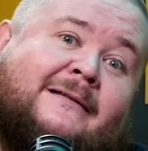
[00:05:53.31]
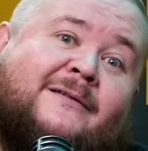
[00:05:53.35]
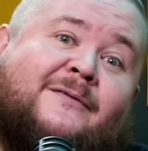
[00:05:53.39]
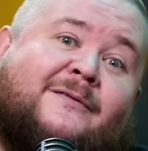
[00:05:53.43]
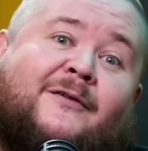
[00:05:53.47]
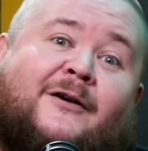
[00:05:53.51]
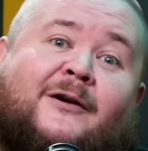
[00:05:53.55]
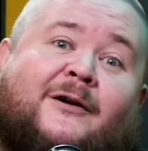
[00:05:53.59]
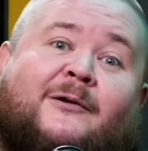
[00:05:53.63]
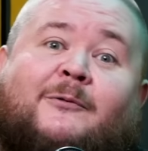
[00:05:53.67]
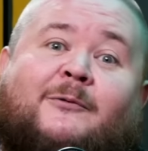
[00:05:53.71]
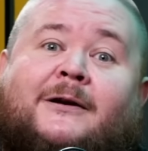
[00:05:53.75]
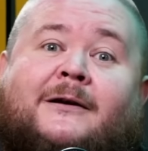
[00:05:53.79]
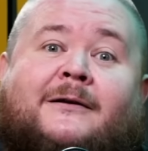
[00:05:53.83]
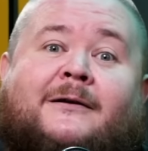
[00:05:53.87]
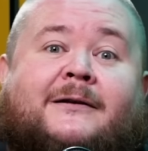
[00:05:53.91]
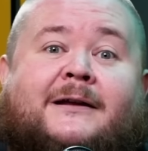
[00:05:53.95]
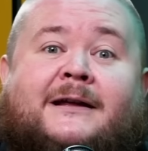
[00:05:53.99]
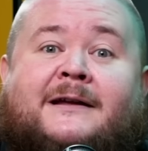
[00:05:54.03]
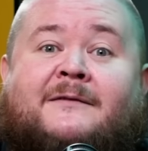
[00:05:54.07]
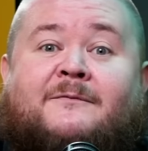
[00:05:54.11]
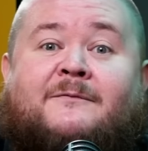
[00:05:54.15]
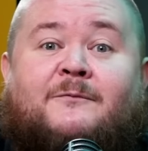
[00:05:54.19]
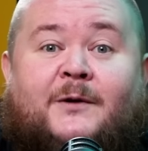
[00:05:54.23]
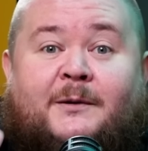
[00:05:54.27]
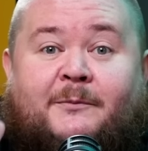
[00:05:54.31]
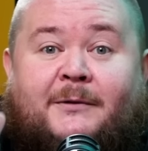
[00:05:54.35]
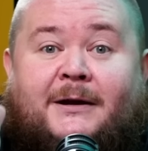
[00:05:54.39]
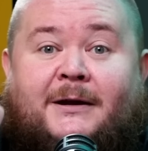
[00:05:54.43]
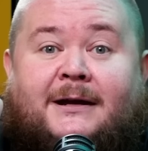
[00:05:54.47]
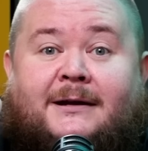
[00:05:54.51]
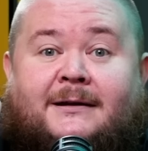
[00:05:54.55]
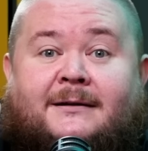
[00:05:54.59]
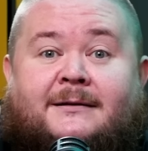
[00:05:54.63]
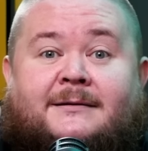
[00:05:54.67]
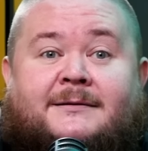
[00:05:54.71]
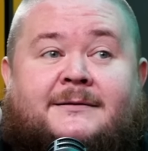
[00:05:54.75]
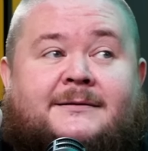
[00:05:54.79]
It's very weird, even when my
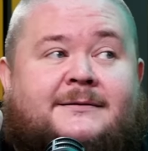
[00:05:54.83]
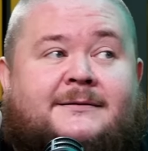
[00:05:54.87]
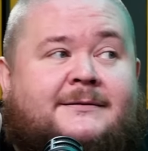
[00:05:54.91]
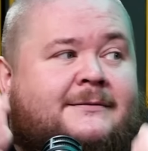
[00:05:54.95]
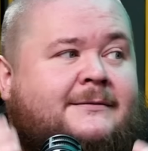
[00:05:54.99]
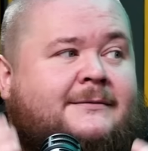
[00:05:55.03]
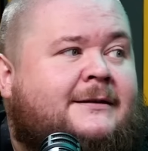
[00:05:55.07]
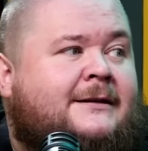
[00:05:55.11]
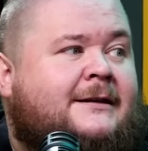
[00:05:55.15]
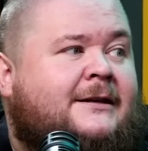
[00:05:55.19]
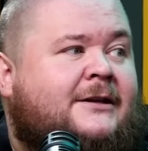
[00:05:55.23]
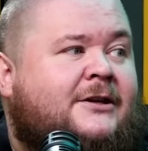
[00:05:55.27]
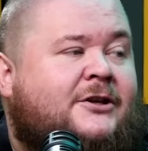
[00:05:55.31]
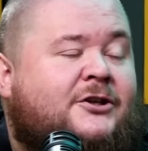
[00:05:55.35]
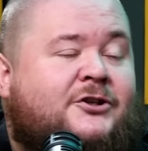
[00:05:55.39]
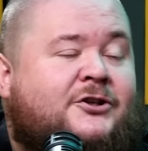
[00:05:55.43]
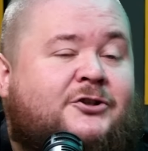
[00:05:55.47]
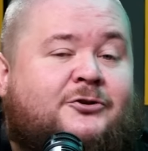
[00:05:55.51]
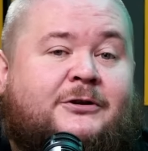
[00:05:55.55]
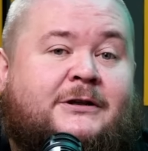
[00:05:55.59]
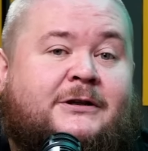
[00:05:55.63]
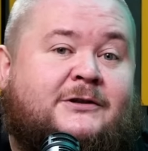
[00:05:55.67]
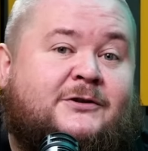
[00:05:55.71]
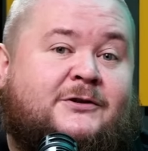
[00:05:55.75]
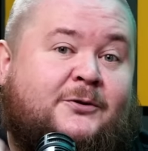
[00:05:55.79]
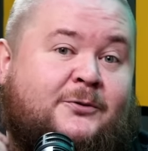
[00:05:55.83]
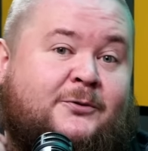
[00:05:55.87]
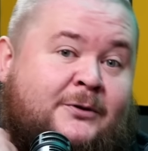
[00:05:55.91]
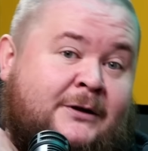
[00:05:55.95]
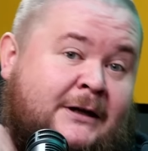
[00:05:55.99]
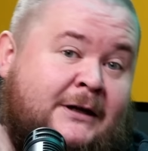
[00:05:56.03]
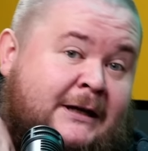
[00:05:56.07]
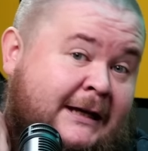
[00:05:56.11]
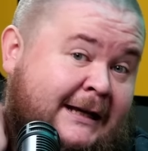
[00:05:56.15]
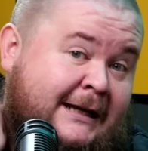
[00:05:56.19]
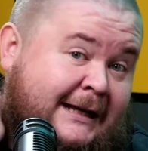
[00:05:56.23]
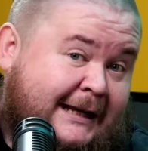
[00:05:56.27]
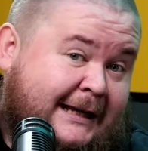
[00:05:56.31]
head is straight. So
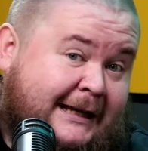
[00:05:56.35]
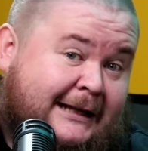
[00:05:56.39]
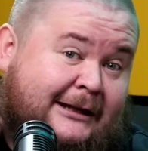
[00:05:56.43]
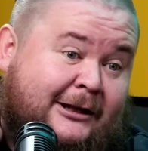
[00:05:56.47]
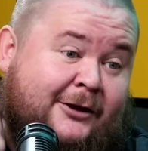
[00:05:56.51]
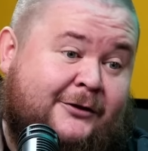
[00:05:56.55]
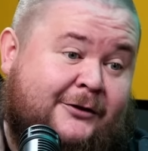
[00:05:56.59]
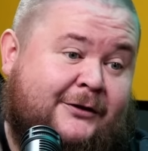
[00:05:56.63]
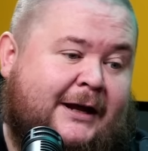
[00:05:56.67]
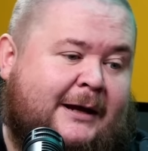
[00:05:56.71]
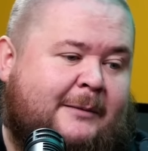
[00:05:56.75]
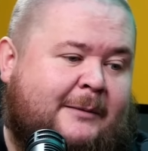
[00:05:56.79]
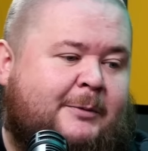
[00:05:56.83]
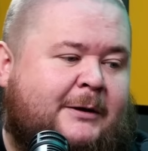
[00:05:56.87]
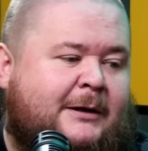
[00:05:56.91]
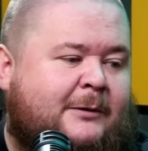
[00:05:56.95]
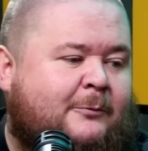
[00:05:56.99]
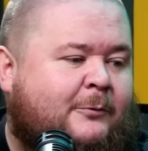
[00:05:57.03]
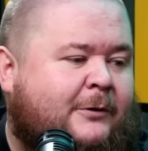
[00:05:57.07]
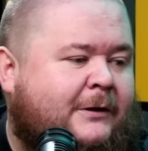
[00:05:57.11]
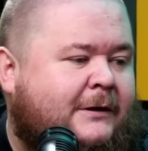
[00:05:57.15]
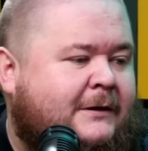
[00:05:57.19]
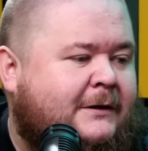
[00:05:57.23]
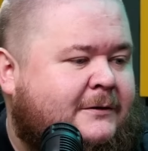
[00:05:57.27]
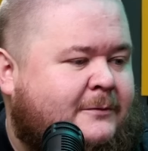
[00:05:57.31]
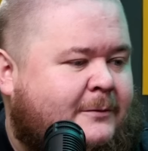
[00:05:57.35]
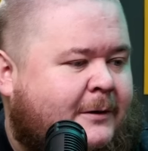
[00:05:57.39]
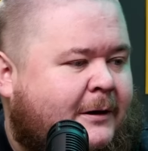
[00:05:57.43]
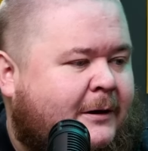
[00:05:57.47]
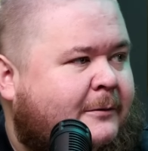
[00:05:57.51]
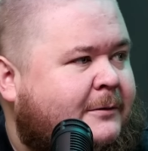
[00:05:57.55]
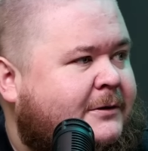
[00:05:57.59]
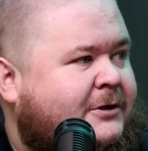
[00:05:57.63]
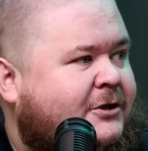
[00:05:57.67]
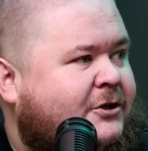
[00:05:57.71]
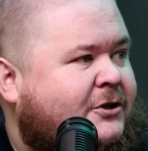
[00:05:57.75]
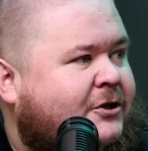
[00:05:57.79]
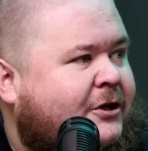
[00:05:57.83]
you get a lot of neck pain with it as
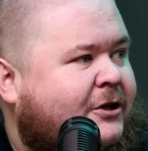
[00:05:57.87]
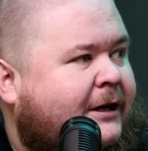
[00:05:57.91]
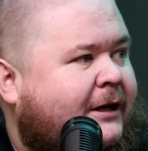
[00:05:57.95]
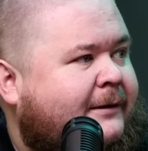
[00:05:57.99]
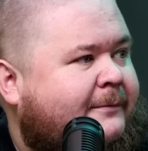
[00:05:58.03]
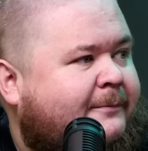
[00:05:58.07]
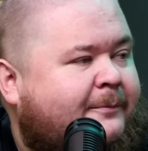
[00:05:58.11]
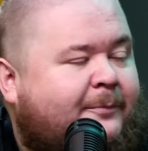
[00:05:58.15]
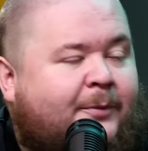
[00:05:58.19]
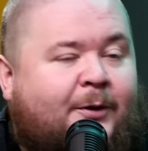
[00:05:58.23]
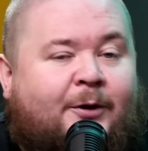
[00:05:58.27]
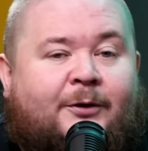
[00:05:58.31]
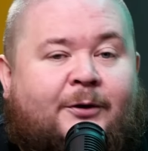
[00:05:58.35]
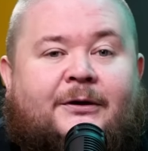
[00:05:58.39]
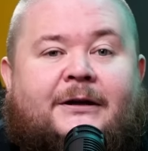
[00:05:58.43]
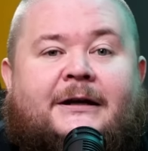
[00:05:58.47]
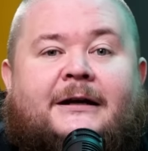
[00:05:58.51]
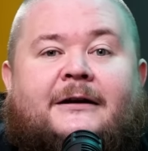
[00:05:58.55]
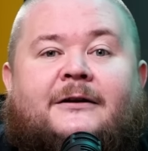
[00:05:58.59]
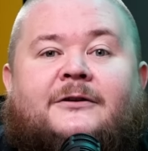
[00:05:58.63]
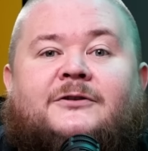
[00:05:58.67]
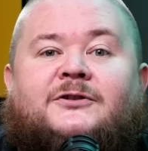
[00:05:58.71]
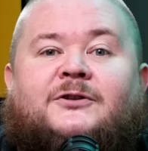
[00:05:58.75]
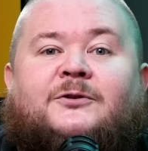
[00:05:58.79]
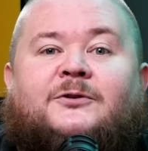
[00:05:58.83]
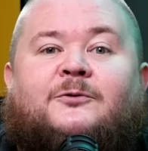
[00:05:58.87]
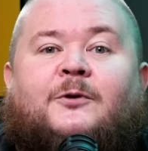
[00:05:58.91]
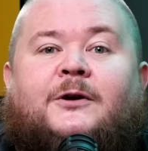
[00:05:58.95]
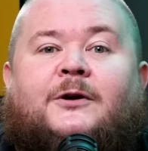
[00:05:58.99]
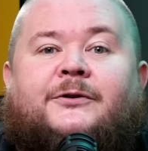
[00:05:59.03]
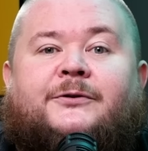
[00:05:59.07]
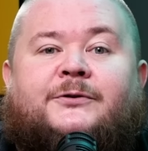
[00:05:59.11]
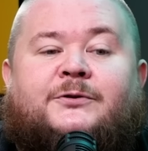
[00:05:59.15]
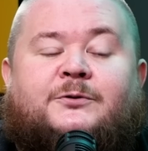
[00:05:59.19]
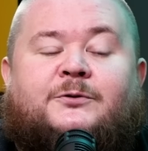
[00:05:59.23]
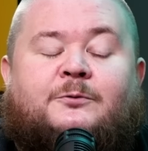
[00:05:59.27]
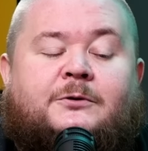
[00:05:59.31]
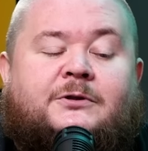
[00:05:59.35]
well, which is shite. But here, do you know
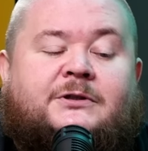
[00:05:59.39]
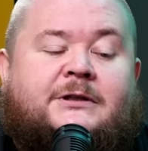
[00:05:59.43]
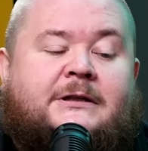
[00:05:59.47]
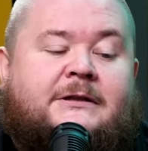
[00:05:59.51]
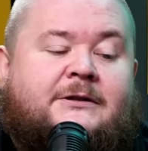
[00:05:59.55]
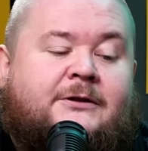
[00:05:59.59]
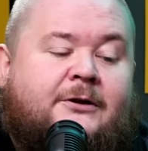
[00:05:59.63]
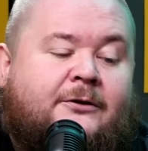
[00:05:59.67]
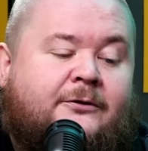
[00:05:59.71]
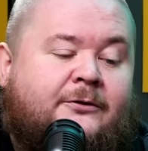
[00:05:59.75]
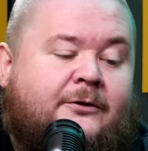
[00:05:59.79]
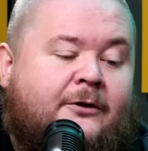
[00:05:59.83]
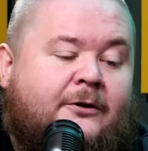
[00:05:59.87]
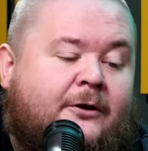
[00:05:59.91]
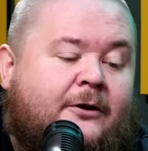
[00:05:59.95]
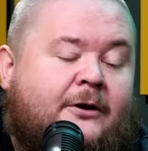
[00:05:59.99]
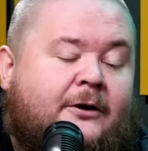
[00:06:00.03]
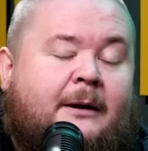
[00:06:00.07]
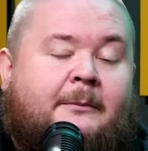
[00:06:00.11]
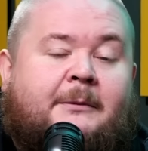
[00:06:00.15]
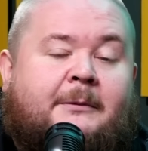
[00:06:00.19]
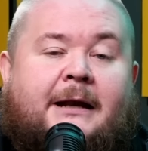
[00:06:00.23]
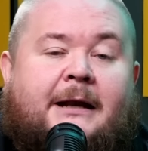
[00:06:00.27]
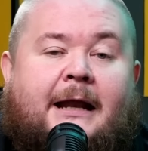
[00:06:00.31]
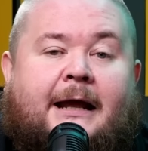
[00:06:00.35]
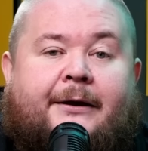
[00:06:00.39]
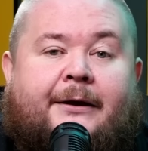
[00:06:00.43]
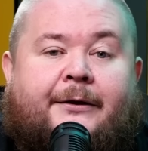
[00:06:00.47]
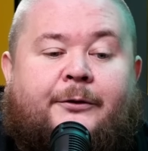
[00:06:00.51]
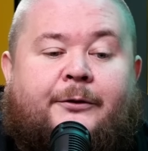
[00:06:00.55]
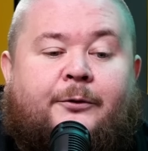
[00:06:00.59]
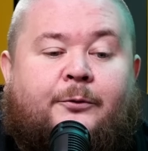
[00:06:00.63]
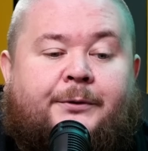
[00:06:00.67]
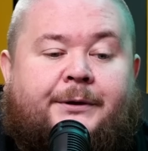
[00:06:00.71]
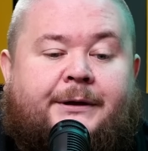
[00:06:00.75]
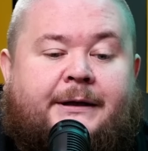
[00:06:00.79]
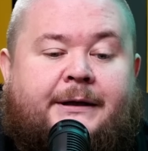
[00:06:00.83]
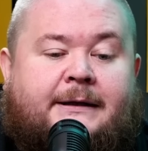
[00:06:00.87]
what? There's worse things out there. I'm glad I
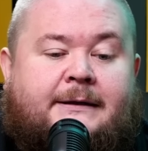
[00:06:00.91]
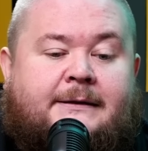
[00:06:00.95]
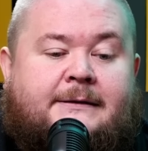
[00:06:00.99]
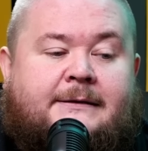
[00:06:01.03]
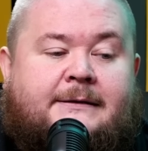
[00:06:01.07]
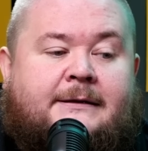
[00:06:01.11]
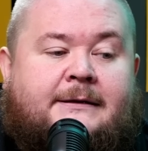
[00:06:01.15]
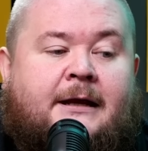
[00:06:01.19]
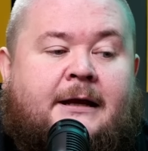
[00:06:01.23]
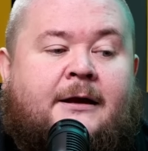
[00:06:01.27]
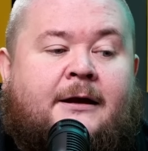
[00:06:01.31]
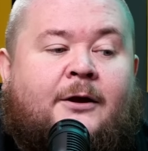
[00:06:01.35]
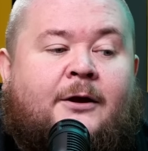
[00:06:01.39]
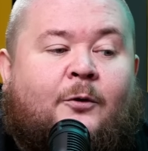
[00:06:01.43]
know what it is.